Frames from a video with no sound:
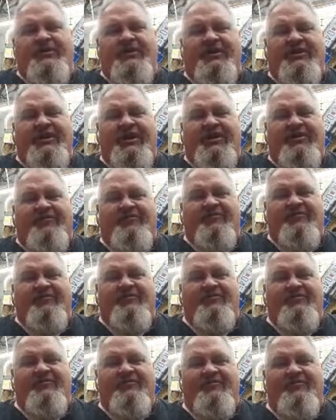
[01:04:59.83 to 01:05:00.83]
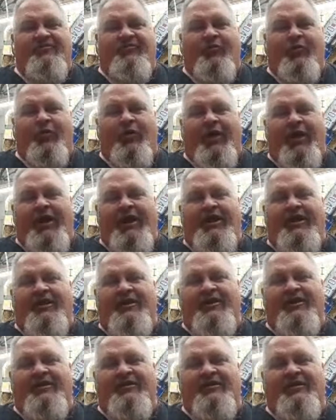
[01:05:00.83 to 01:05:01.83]
that 4.8
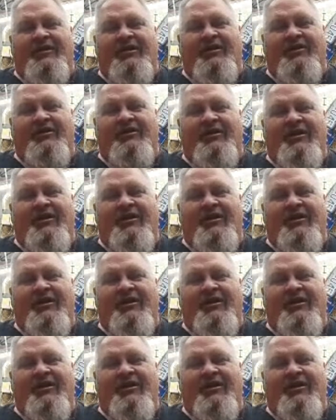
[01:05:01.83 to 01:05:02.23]
in a